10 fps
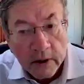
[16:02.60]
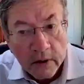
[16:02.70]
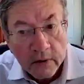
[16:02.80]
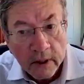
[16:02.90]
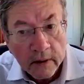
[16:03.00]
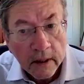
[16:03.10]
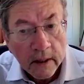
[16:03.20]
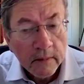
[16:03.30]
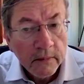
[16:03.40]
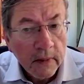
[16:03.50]
European Union,
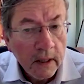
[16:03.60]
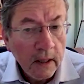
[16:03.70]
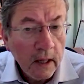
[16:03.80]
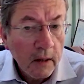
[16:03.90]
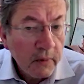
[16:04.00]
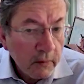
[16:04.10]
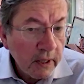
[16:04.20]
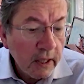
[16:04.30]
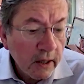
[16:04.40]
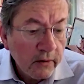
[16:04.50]

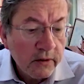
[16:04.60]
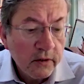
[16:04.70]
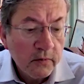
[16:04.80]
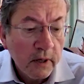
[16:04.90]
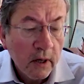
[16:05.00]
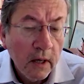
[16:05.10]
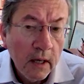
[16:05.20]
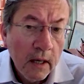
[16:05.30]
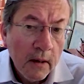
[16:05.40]
but many others as well.